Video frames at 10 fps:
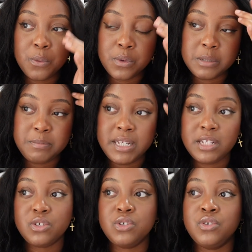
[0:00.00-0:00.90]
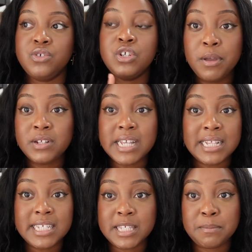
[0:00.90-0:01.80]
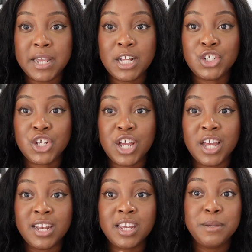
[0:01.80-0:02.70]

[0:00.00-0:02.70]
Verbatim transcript: would be to build anticipation,